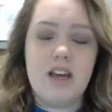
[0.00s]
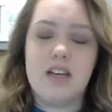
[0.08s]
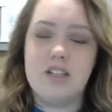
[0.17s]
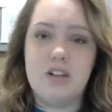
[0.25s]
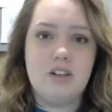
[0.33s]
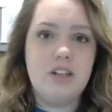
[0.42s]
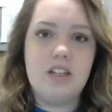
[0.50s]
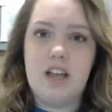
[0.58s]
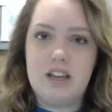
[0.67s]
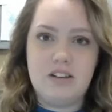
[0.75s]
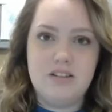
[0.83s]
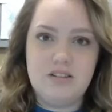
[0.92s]
It's literally
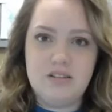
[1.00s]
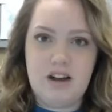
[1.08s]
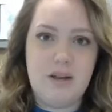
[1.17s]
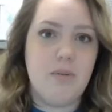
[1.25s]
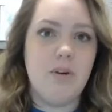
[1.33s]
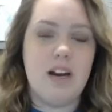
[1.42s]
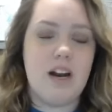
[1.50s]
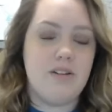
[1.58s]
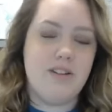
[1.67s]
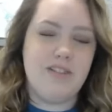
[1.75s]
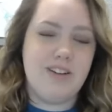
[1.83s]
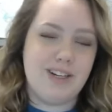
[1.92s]
like I pointed
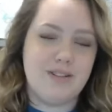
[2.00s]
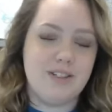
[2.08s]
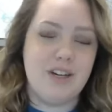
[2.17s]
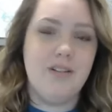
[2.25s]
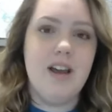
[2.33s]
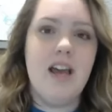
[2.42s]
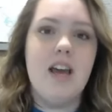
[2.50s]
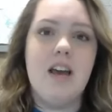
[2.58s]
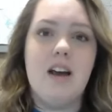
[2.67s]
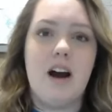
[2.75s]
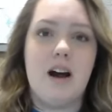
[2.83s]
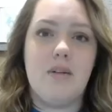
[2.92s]
out in the video too,
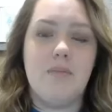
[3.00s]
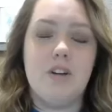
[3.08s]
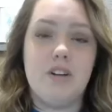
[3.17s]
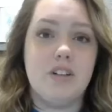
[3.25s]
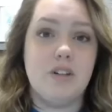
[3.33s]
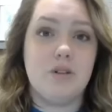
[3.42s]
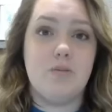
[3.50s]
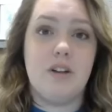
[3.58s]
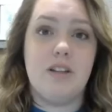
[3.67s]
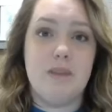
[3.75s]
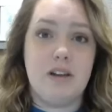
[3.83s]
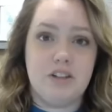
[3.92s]
where you can just
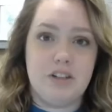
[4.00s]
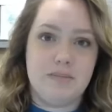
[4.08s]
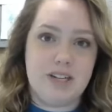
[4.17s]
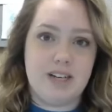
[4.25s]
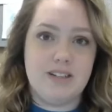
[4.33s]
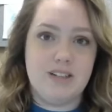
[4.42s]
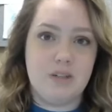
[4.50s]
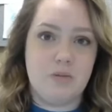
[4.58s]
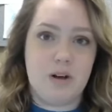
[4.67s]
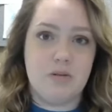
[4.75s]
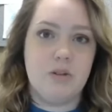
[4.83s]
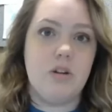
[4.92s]
run the MailChimp test
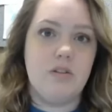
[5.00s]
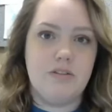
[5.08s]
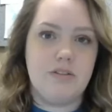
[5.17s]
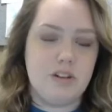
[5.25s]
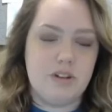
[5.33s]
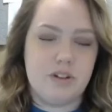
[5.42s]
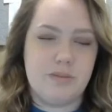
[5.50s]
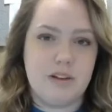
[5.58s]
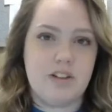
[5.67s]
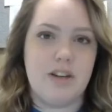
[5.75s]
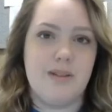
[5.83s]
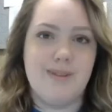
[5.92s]
as well. So if you're
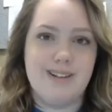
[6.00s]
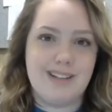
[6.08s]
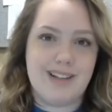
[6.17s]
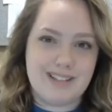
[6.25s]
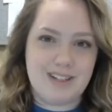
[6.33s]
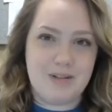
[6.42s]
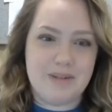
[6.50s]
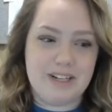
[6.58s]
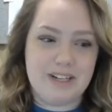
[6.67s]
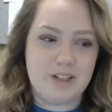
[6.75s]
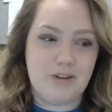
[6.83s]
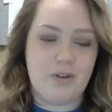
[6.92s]
using MailChimp, that's a little
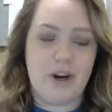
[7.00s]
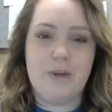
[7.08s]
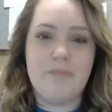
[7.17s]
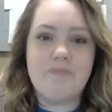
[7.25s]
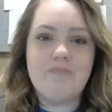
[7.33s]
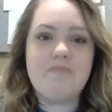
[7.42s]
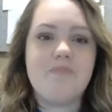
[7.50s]
bit easier for you.